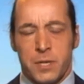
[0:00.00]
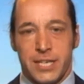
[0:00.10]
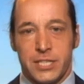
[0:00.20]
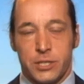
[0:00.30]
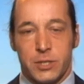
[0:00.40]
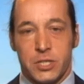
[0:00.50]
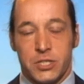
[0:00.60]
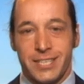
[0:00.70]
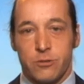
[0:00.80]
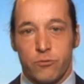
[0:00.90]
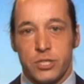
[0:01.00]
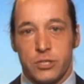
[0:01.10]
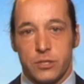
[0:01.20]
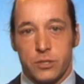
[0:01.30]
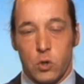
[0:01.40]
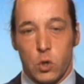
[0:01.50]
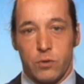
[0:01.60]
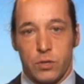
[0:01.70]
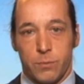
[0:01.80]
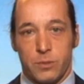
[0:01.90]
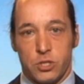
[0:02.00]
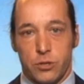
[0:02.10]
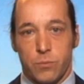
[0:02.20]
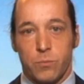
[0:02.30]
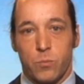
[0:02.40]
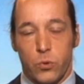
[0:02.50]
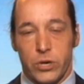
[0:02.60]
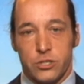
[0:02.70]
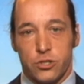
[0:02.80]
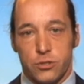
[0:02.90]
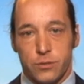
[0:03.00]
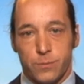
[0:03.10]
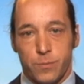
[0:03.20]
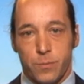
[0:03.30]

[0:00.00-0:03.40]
these are distinct regions of the human genome which